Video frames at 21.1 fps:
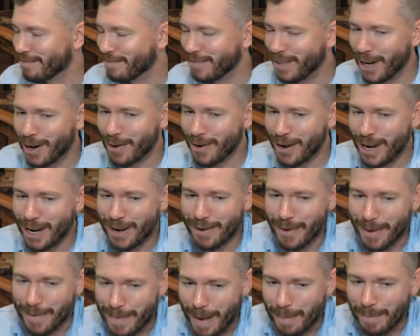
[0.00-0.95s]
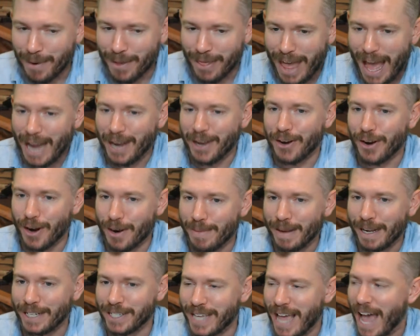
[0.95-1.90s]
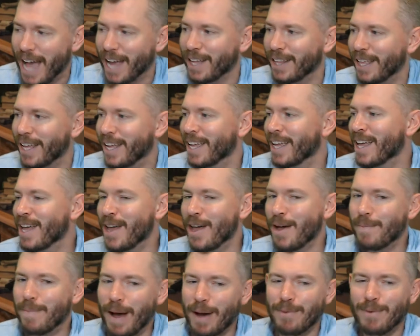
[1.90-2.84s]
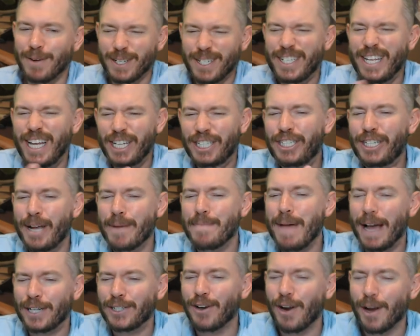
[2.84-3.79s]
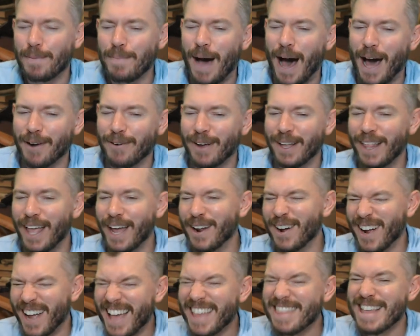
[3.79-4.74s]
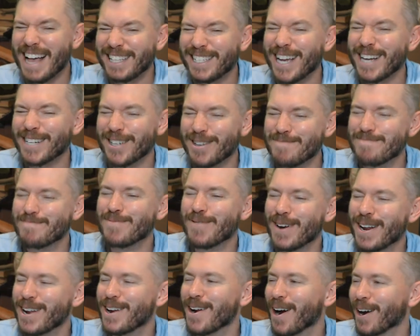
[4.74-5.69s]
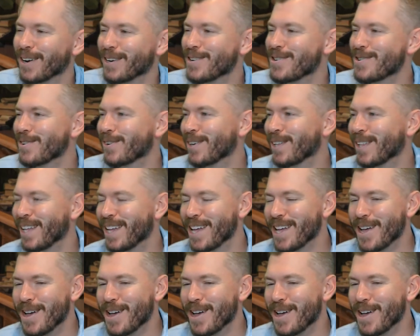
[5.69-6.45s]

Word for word: You don't need to remember that term exactly. But we'll see geometric pottery later, and that's actually pretty darn cool.